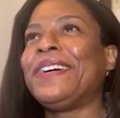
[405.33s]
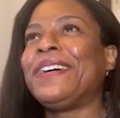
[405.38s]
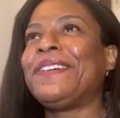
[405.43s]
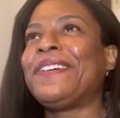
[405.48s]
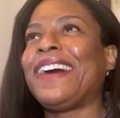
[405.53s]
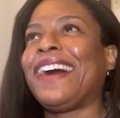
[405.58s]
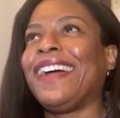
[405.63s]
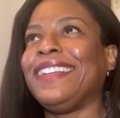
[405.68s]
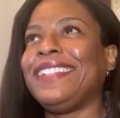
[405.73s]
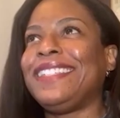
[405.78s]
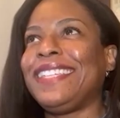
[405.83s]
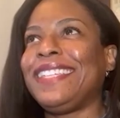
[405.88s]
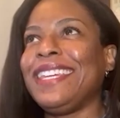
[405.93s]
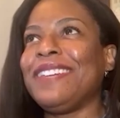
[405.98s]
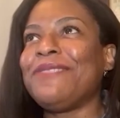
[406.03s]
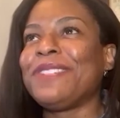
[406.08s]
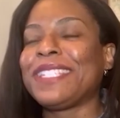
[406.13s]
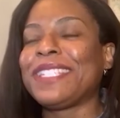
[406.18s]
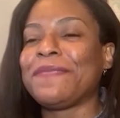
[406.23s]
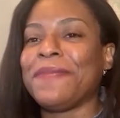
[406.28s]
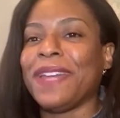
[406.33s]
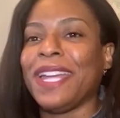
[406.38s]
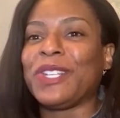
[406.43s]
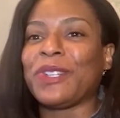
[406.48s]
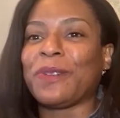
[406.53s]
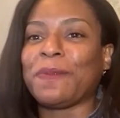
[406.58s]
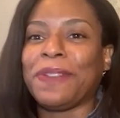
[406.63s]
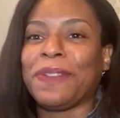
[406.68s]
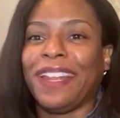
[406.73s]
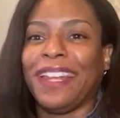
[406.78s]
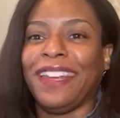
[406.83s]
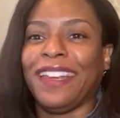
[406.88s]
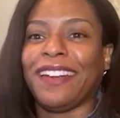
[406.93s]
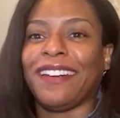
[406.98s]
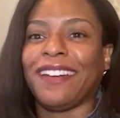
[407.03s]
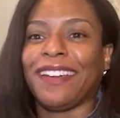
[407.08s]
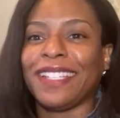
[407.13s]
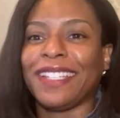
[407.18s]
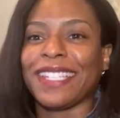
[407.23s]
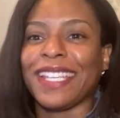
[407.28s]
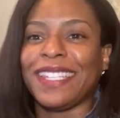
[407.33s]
IT was a major player.